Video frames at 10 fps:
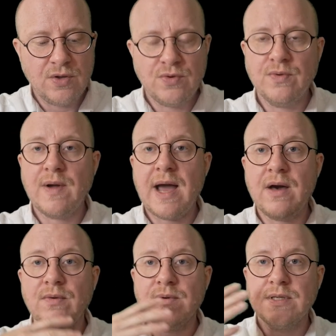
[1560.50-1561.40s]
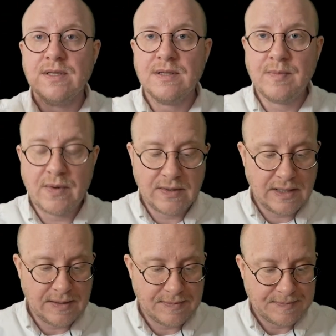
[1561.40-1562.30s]
throughout the
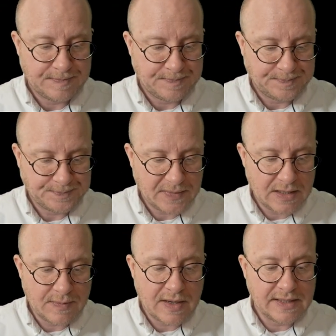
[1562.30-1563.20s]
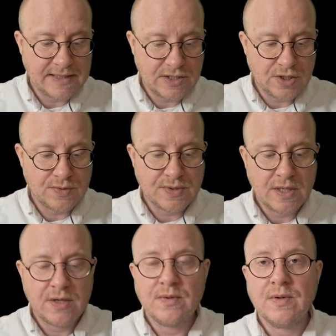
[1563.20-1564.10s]
body tissues.
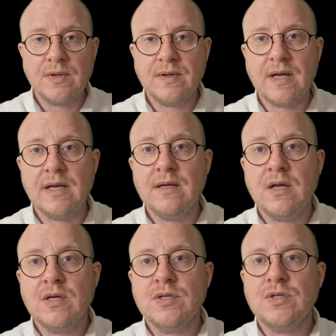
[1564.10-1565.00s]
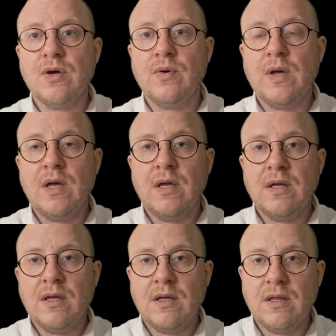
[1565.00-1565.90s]
Okay, so
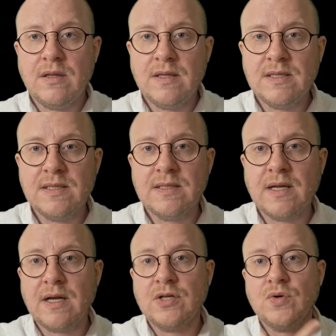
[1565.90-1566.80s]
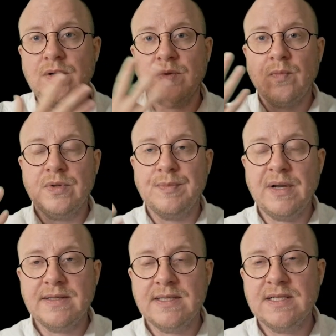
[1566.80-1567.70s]
this is like the
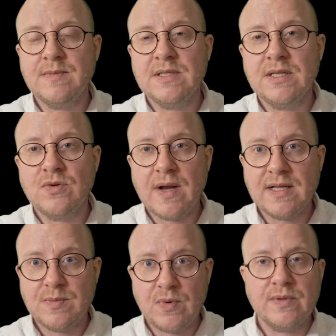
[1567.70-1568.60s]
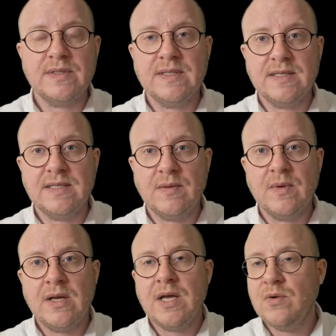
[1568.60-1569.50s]
blood system is the transport system.
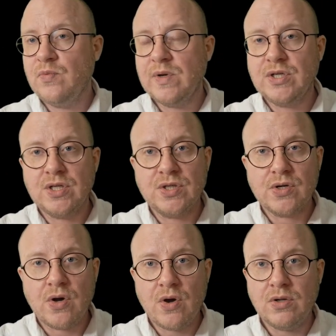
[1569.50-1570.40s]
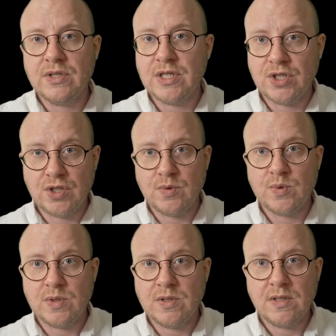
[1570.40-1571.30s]
It reaches all
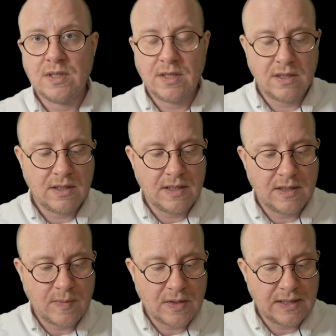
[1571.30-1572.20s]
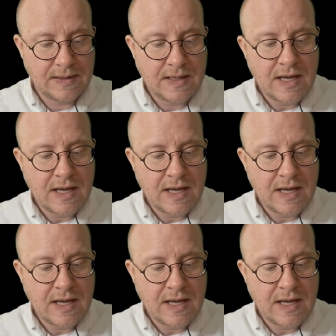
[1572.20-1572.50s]
tissues in the body.